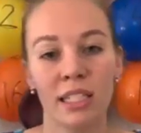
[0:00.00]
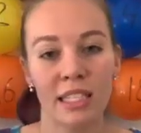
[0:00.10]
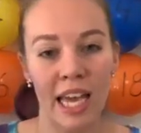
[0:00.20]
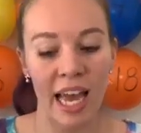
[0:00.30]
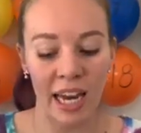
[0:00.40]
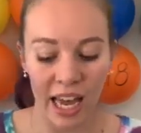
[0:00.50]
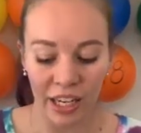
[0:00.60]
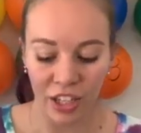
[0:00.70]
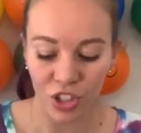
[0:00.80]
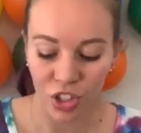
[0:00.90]
Dad, I
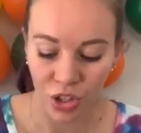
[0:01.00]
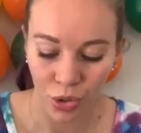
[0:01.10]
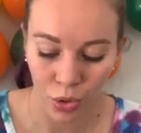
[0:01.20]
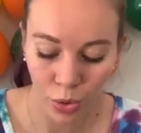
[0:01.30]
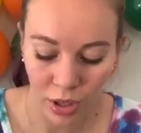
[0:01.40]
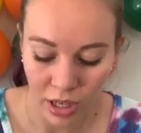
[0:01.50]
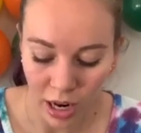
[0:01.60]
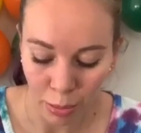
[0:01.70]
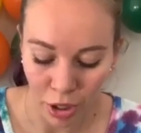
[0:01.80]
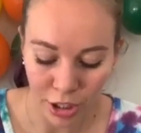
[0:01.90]
need 2
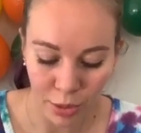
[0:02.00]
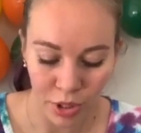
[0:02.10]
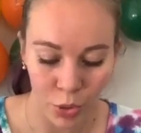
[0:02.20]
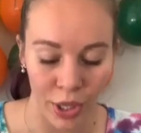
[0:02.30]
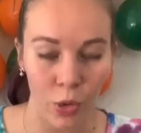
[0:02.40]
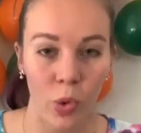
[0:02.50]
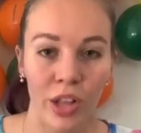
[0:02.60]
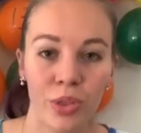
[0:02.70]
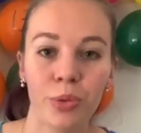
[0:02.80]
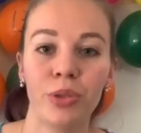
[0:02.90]
numbers between
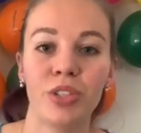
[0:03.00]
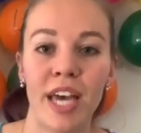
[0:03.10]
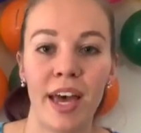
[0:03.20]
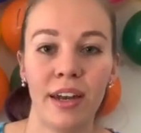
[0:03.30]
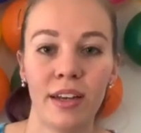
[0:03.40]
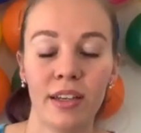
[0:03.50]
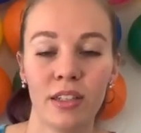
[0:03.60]
1 through 10.